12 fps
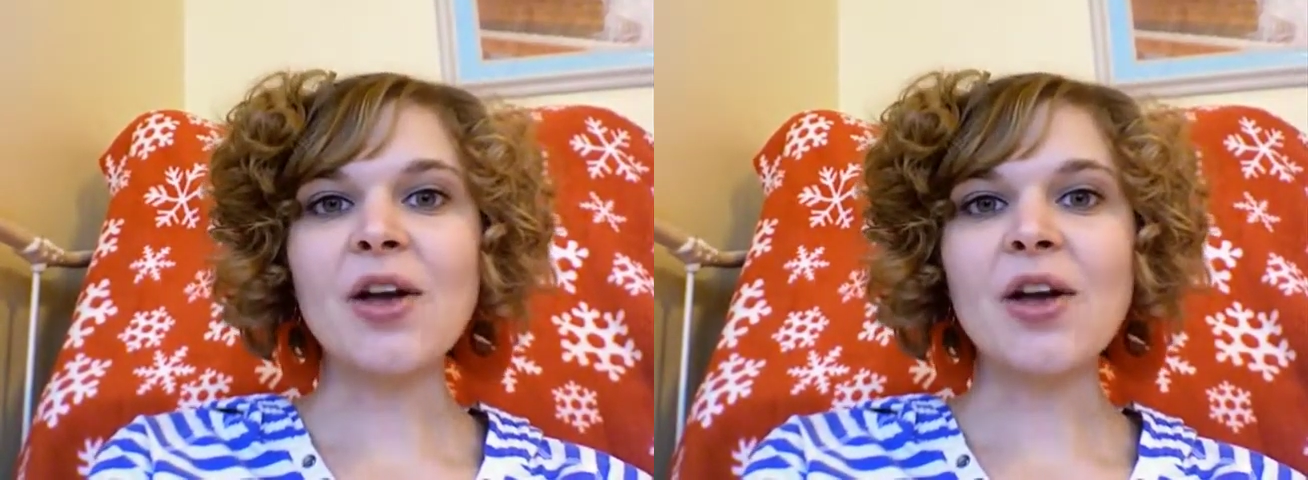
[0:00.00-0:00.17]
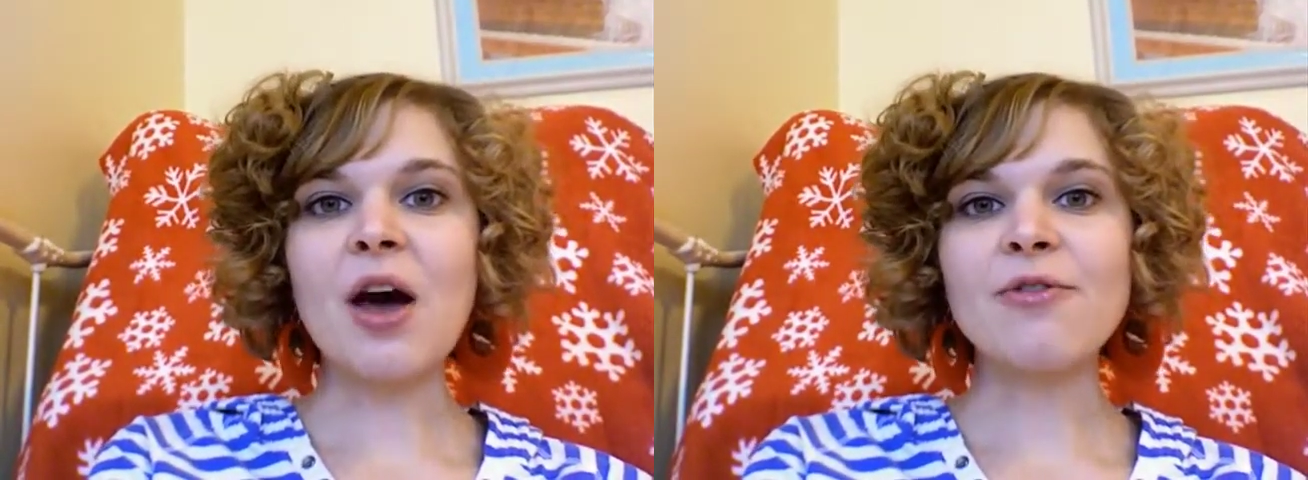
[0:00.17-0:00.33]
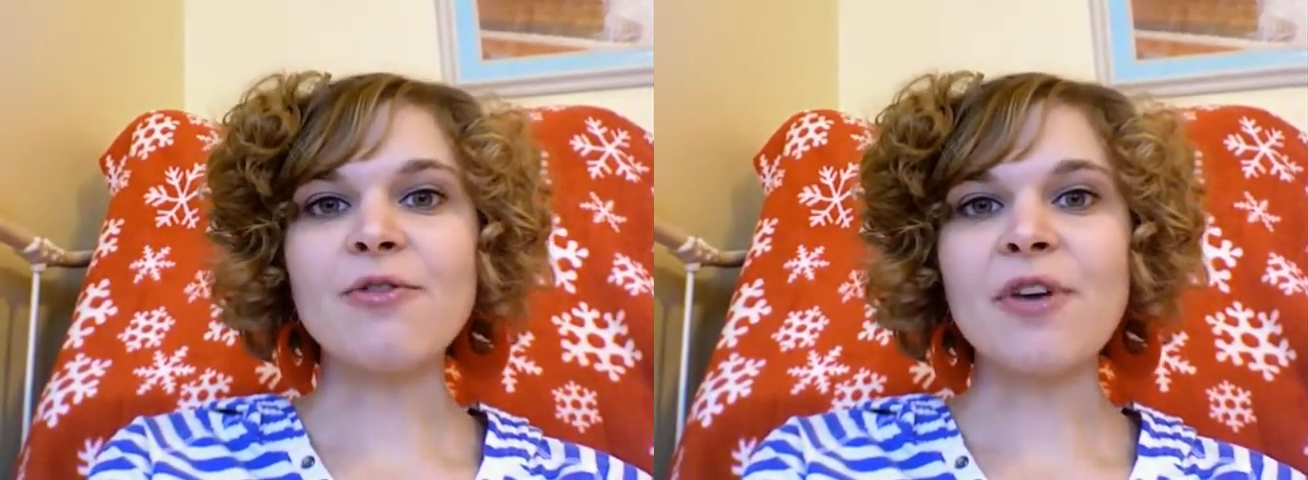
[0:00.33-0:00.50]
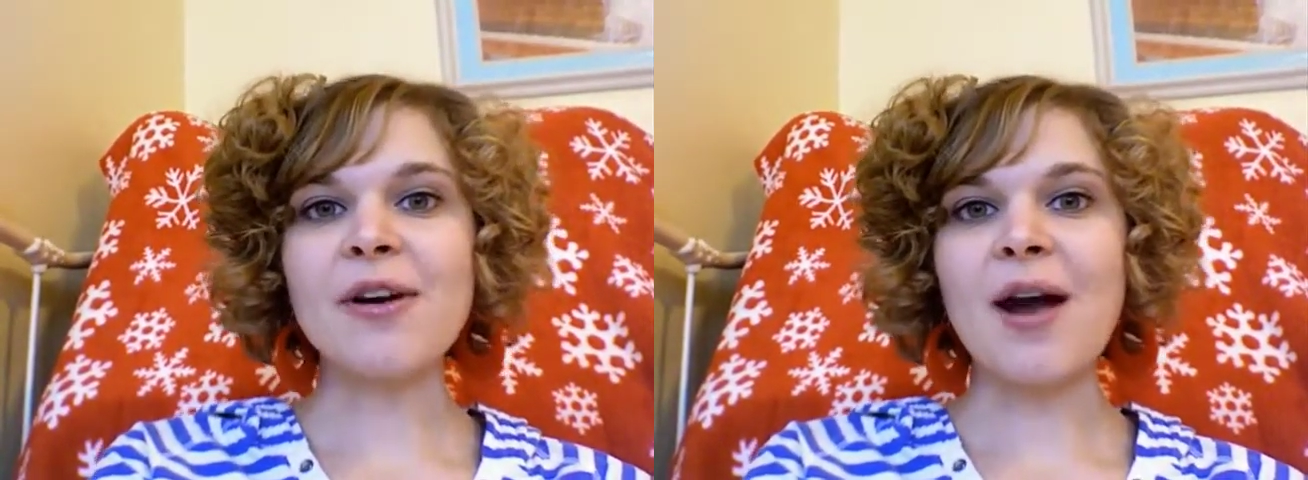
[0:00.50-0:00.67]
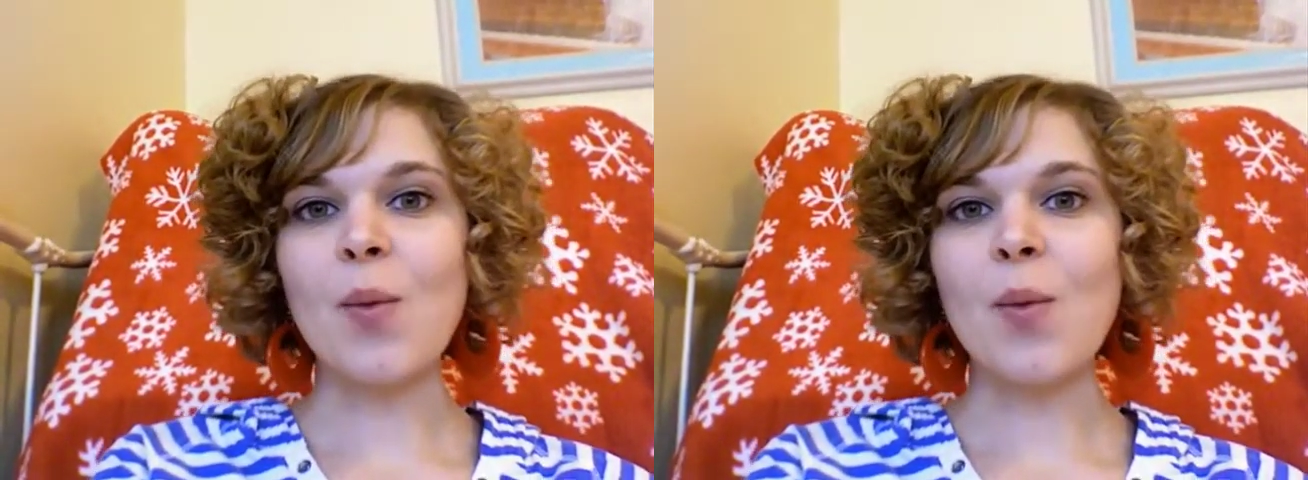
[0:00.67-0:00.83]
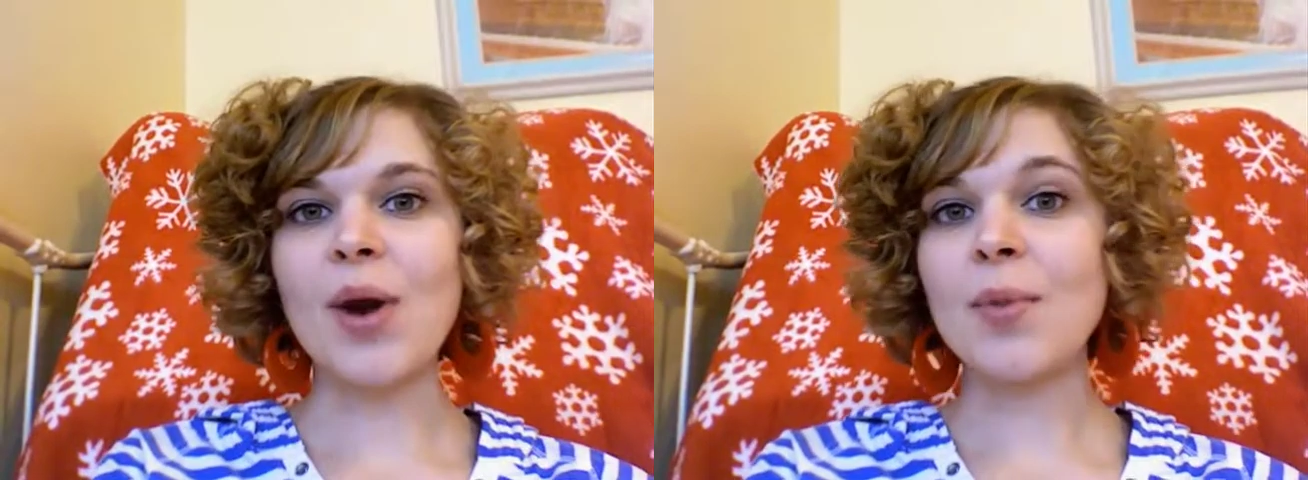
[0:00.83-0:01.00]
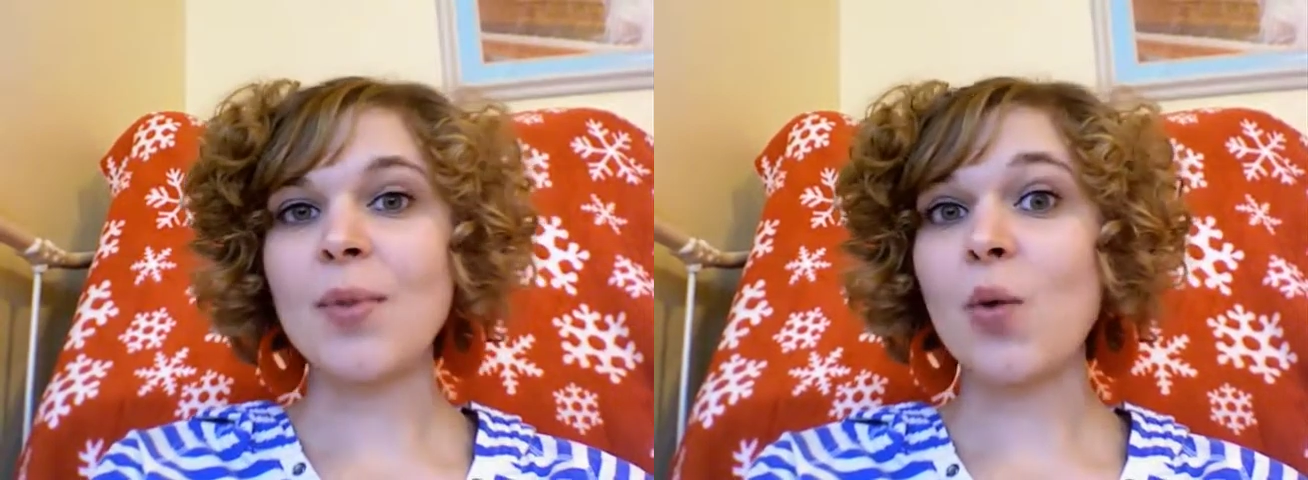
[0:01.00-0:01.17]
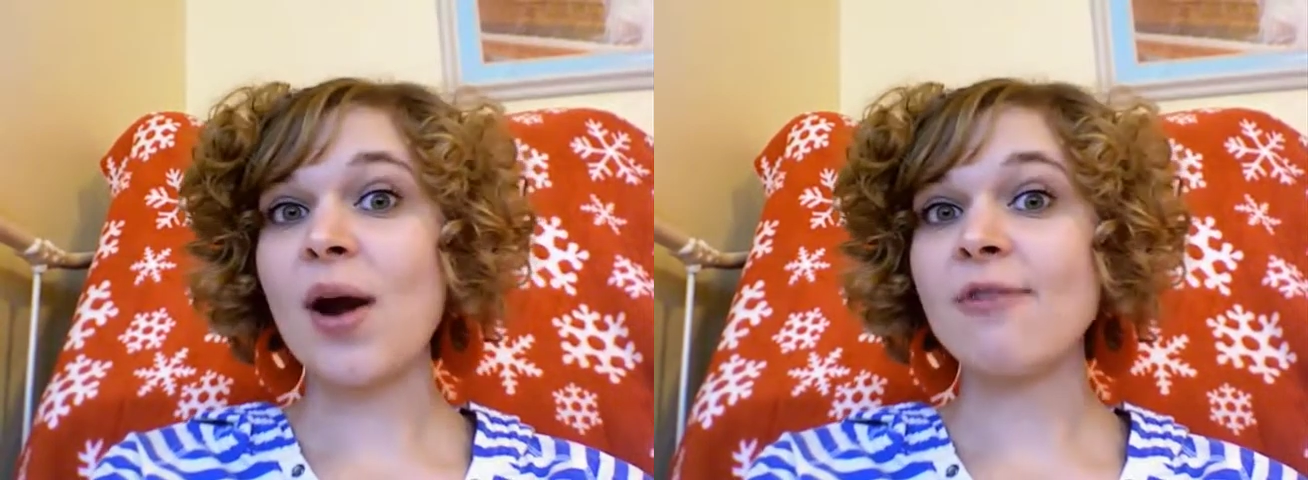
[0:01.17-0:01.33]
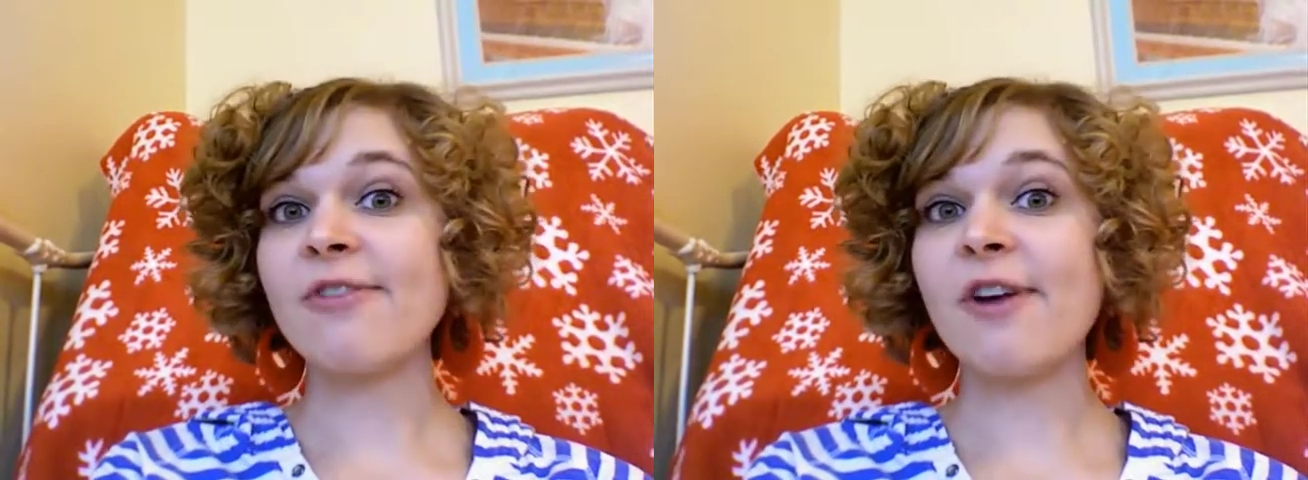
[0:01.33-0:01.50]
go figure out what I'm gonna
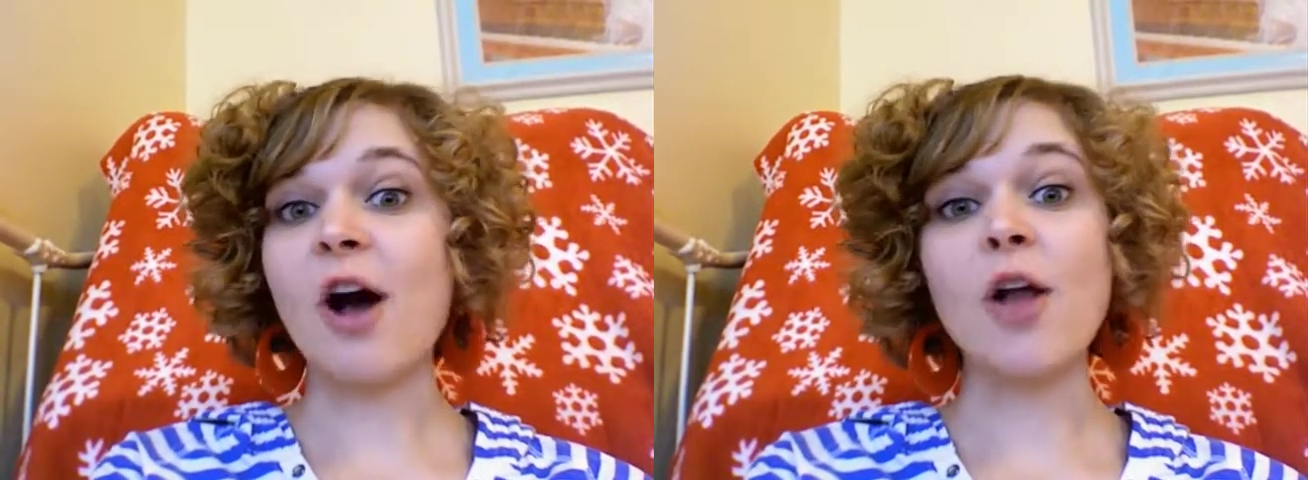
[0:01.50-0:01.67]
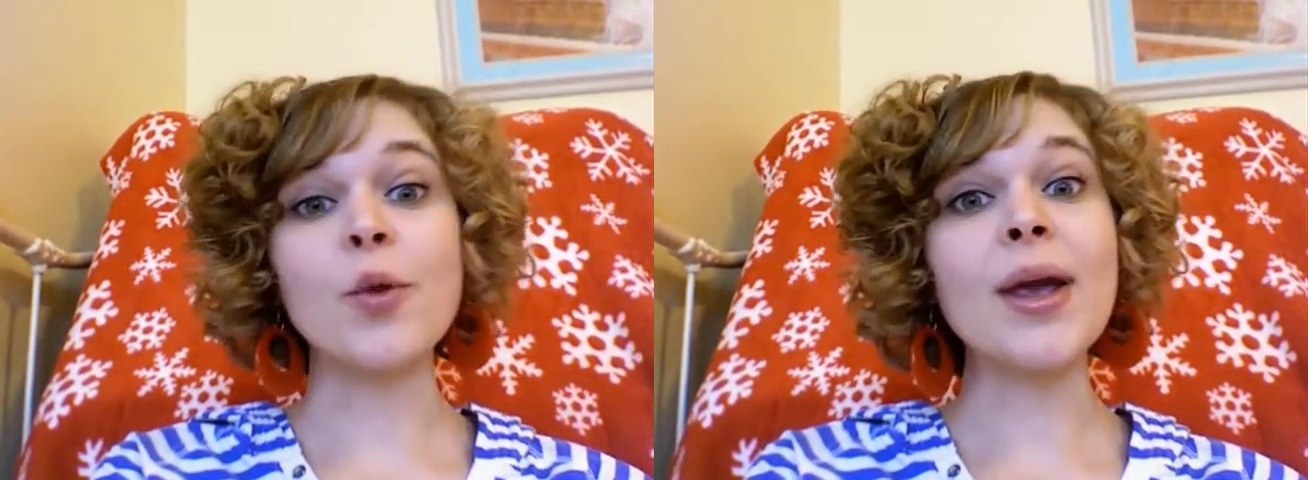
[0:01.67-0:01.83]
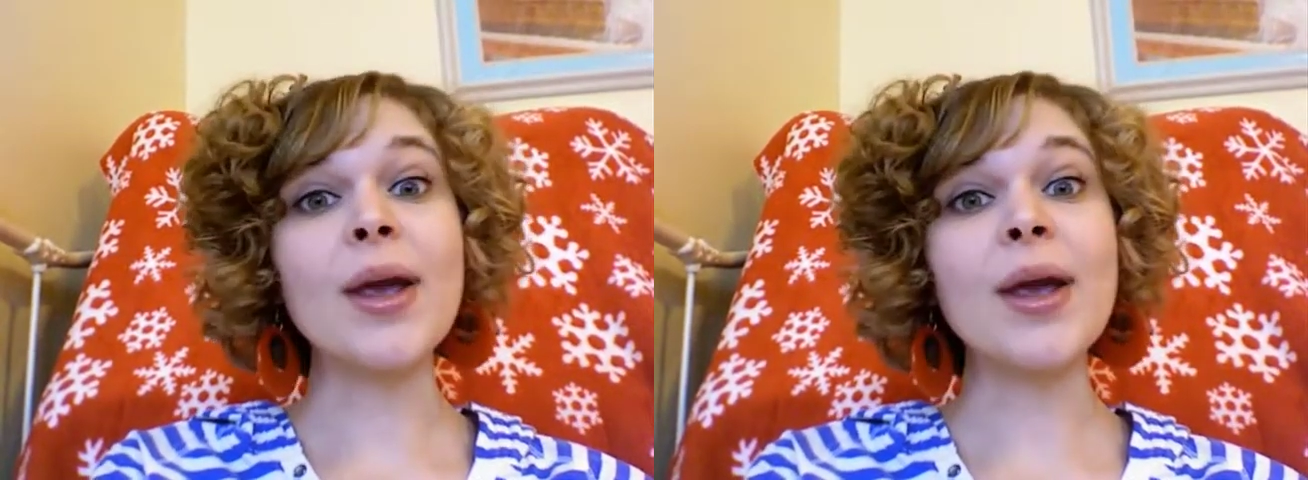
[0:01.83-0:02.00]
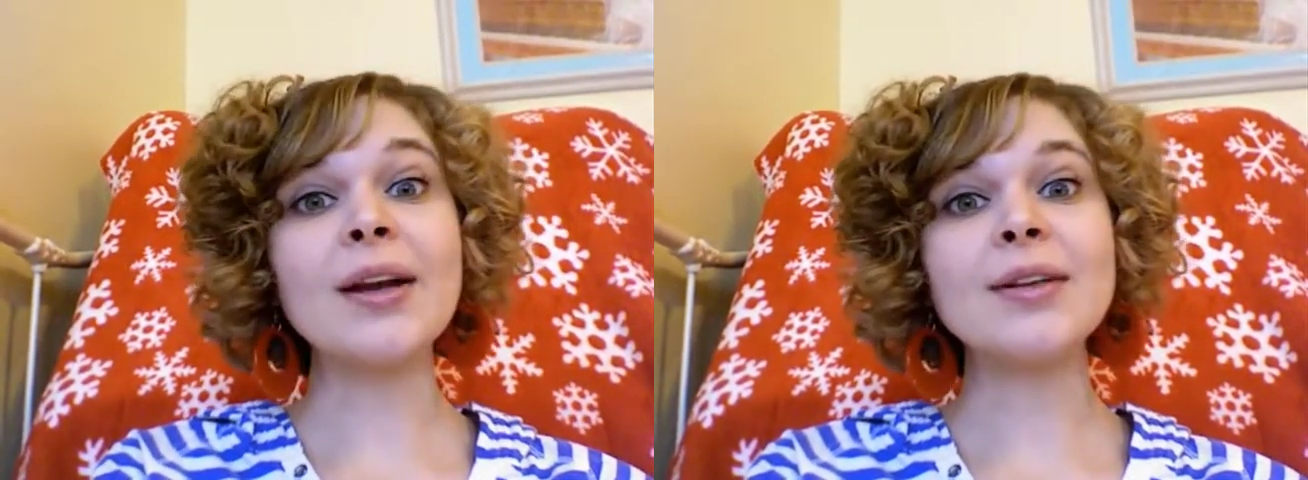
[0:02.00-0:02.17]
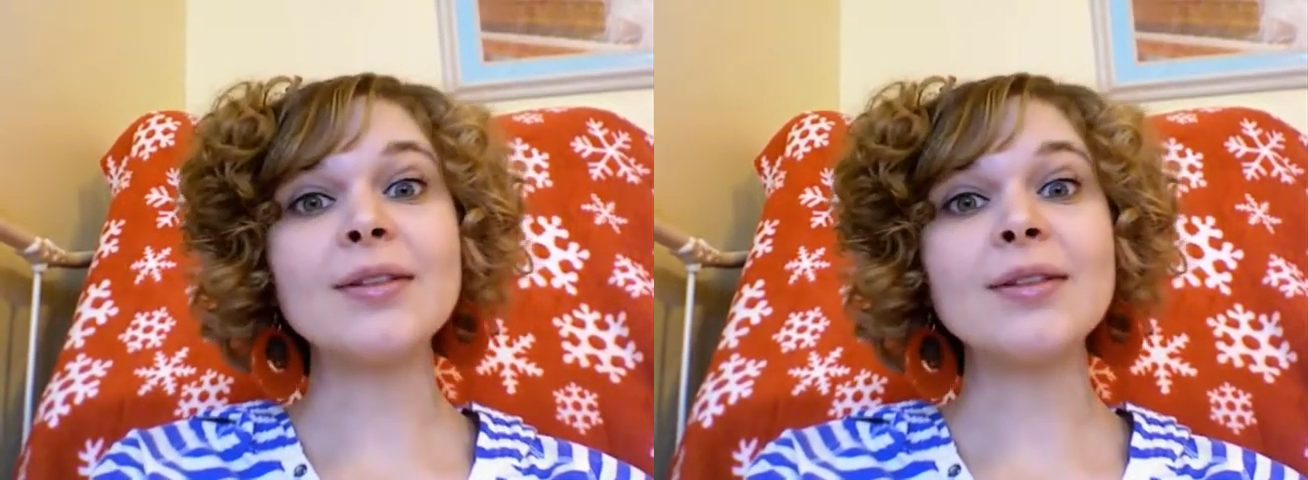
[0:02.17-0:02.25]
wear for Halloween.